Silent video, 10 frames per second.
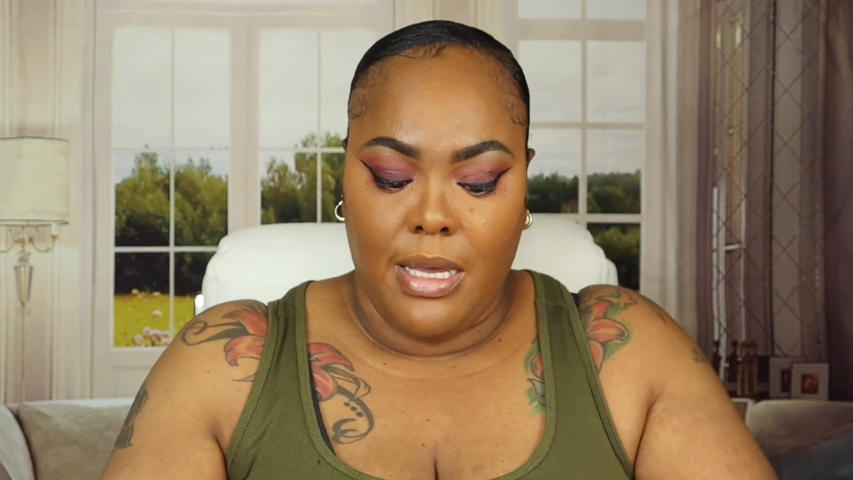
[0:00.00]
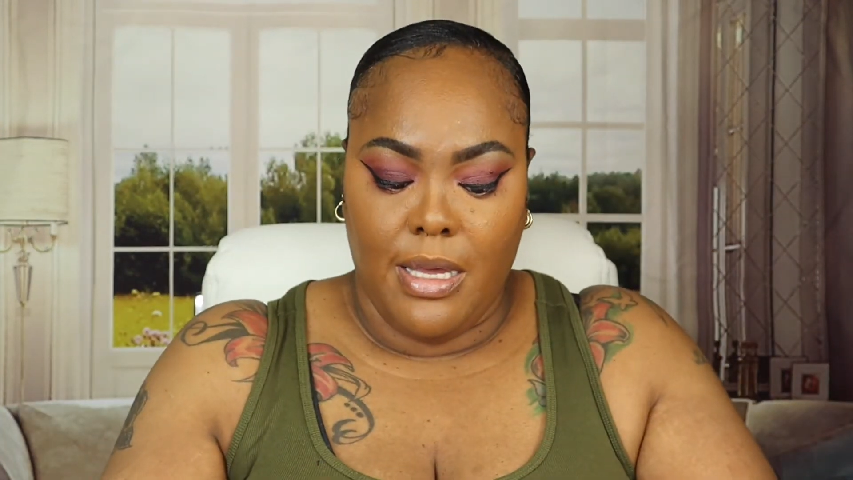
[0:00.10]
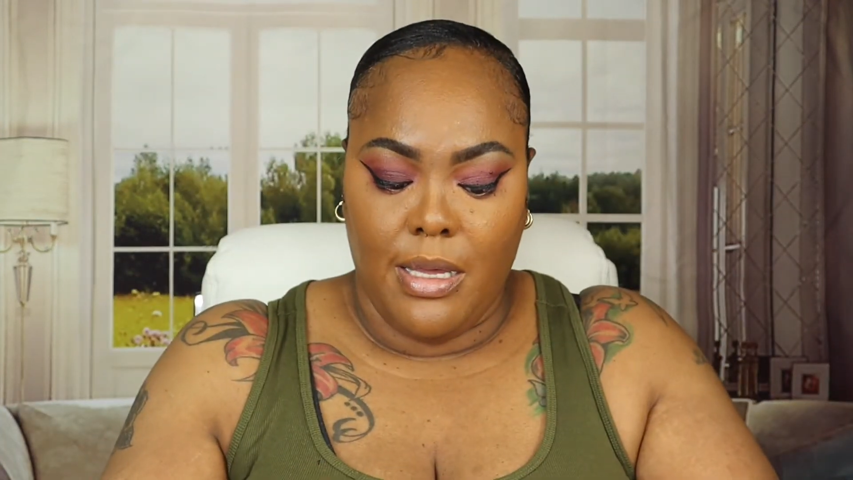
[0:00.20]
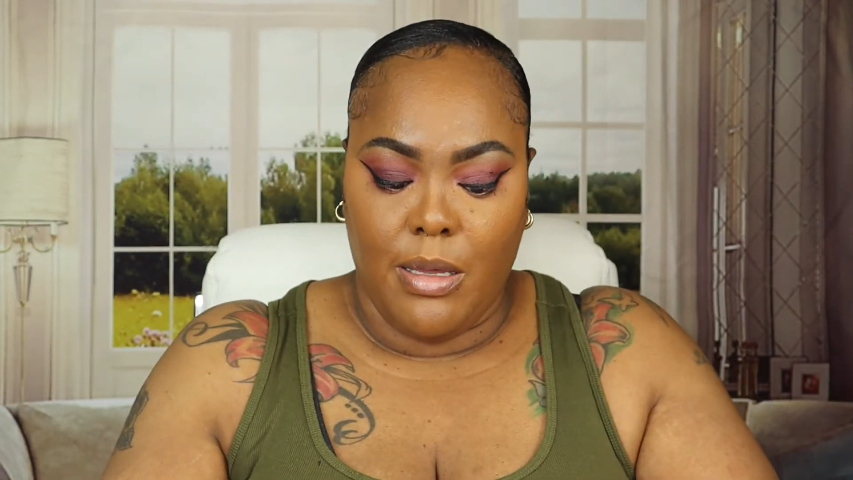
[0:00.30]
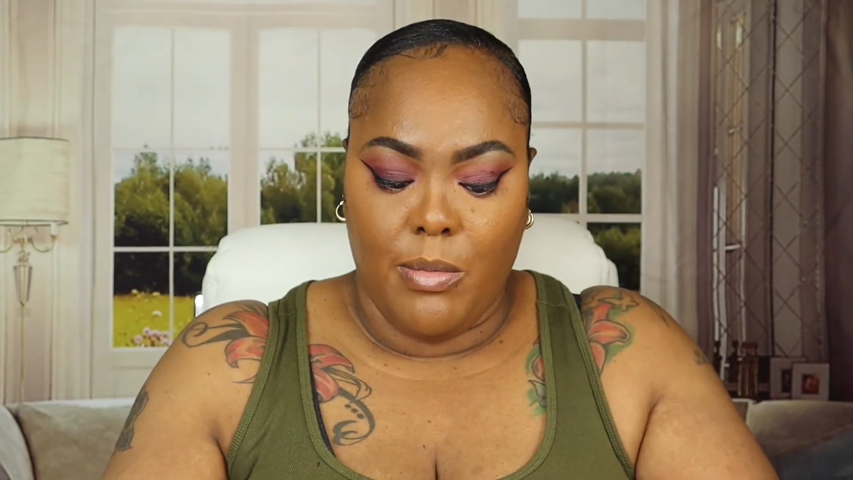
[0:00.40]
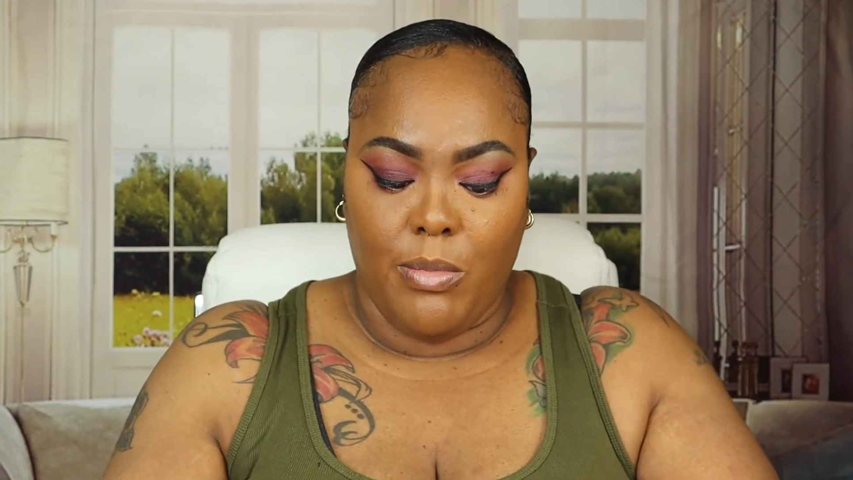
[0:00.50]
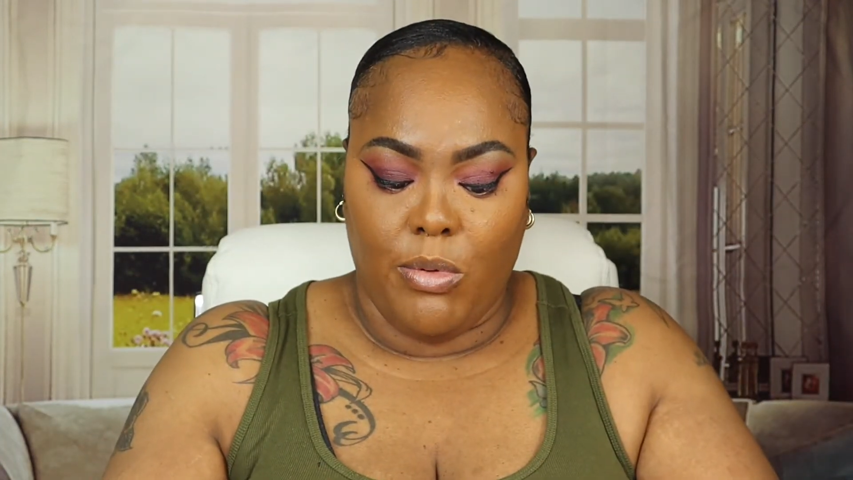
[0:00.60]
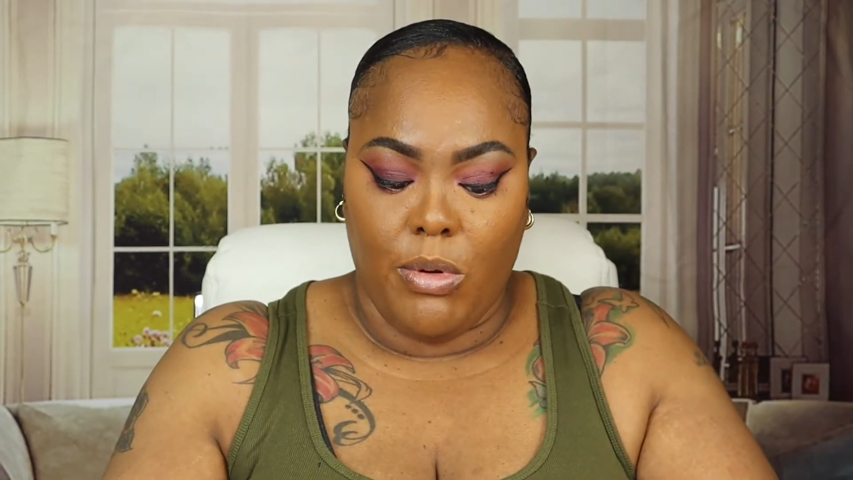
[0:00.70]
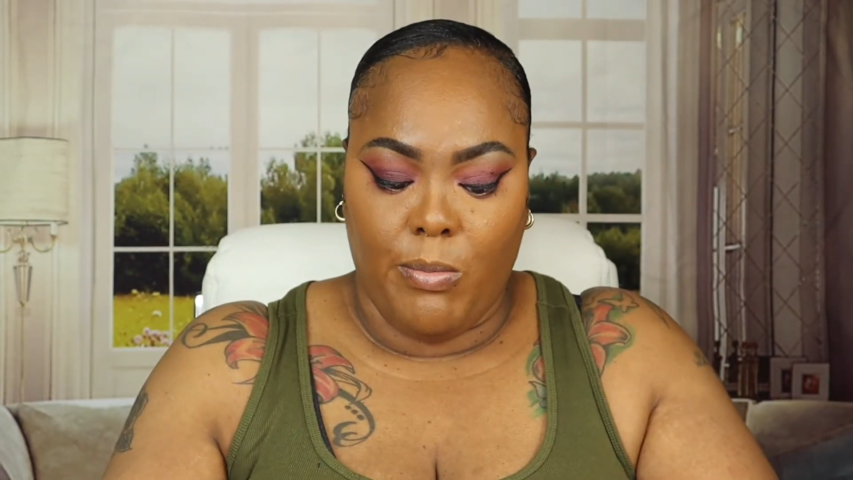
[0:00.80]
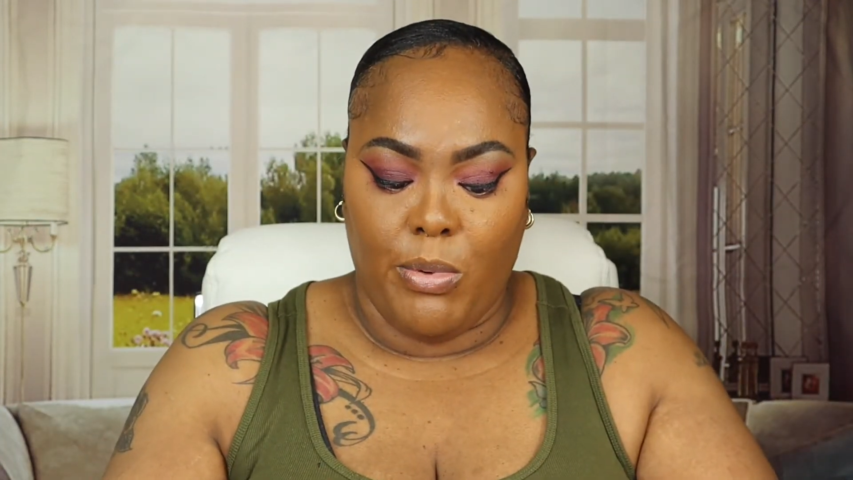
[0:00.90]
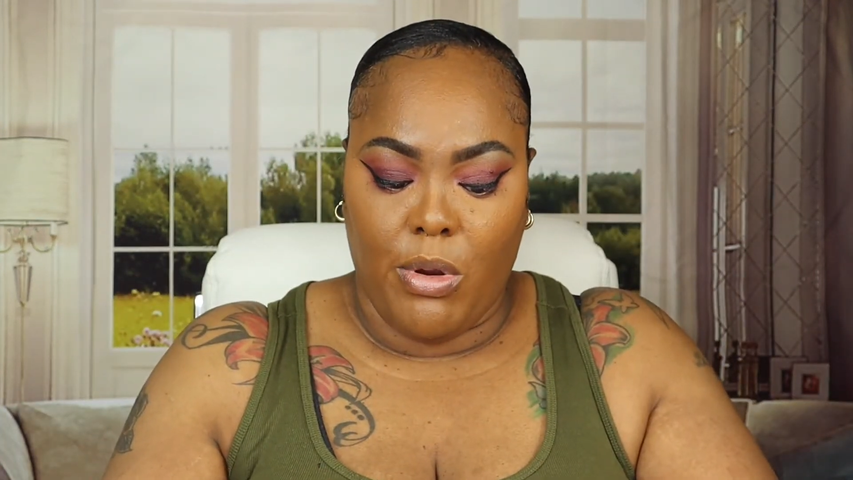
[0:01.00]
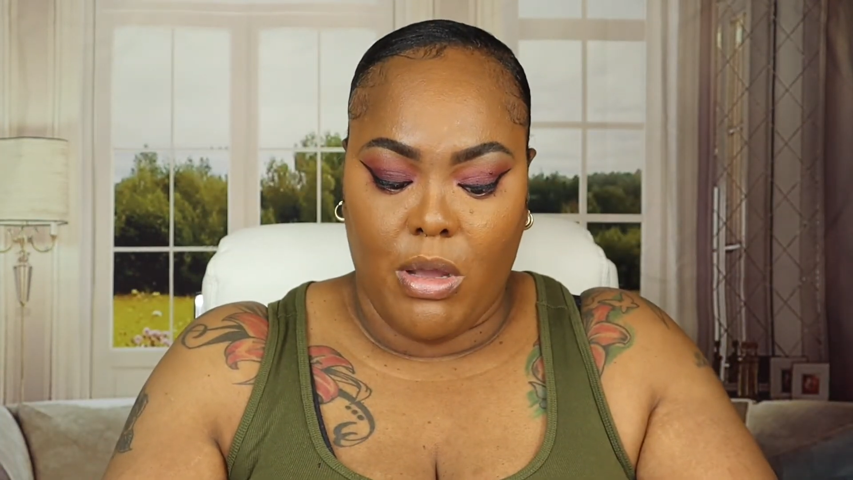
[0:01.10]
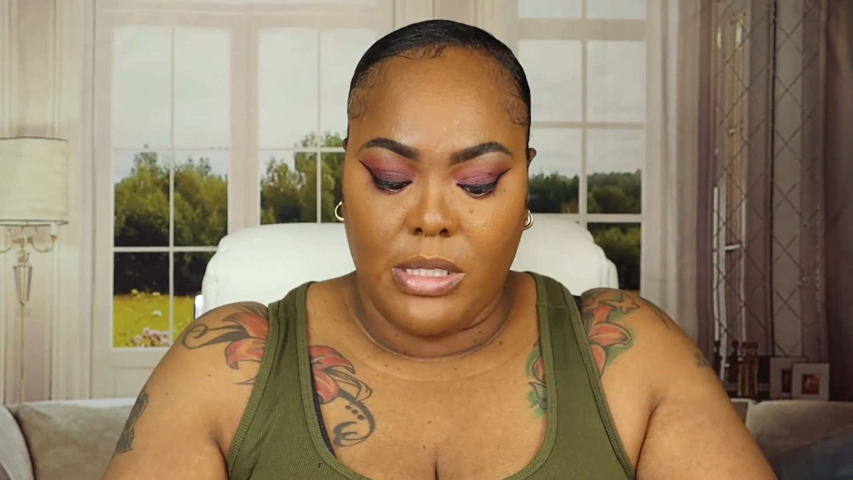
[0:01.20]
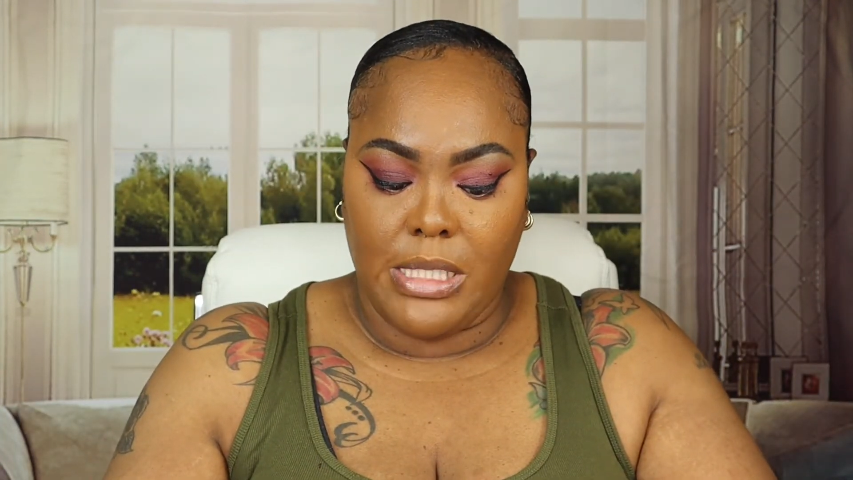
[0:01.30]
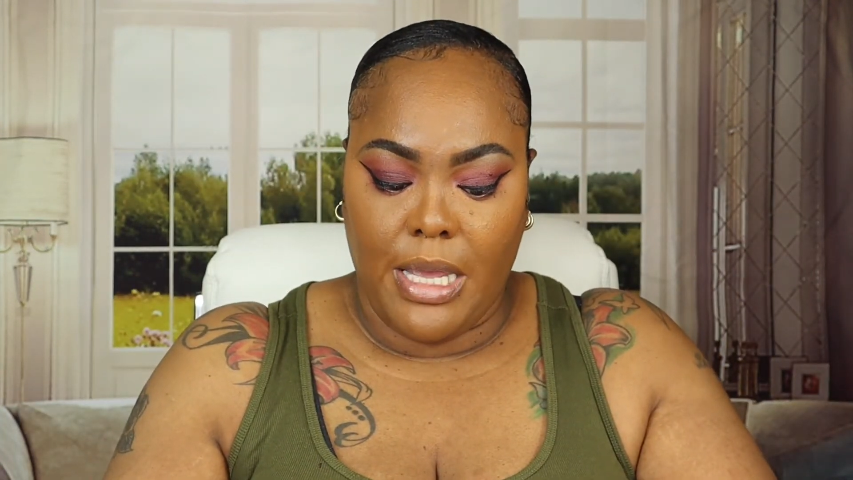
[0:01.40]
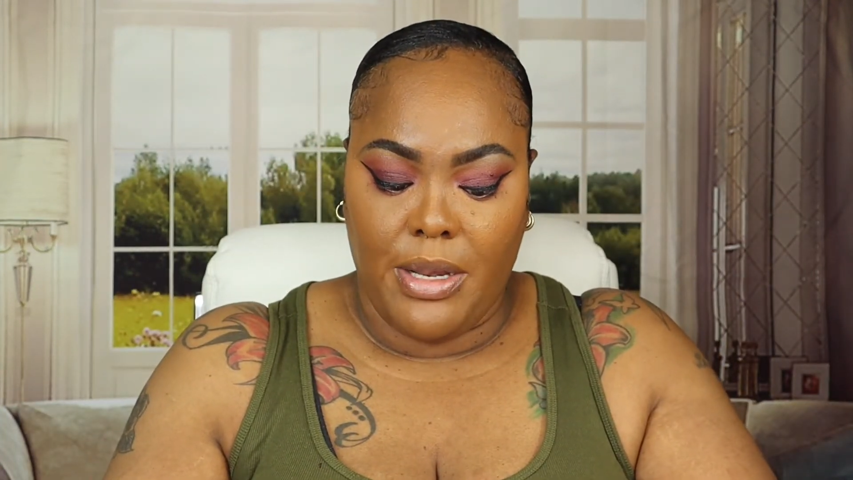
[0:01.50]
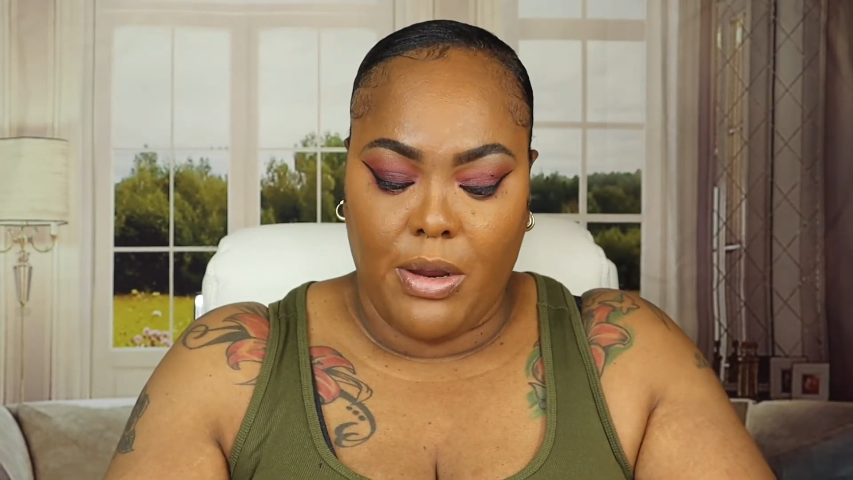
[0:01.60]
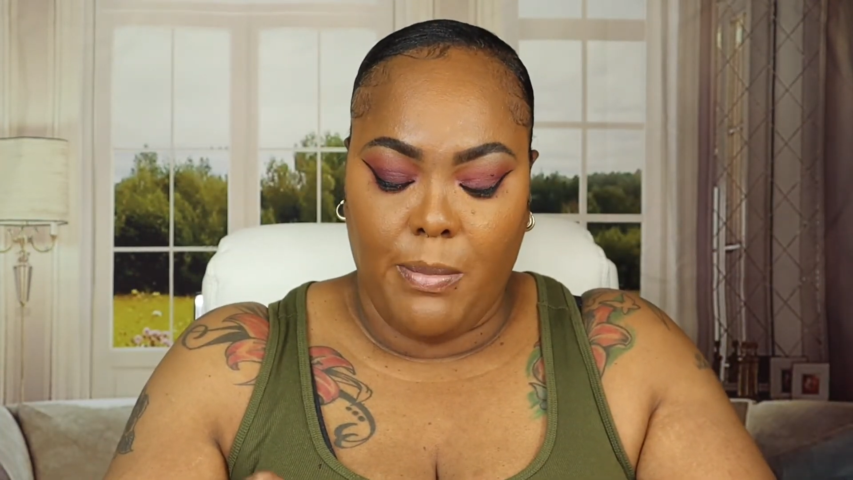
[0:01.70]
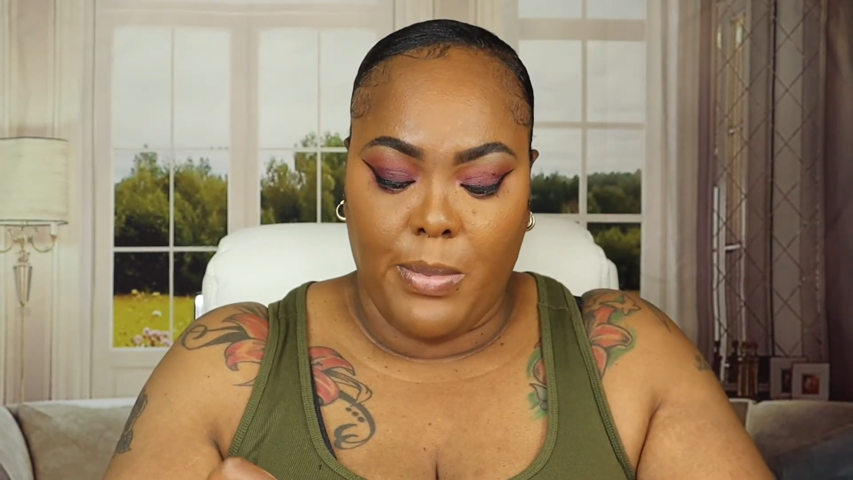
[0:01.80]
brow setter,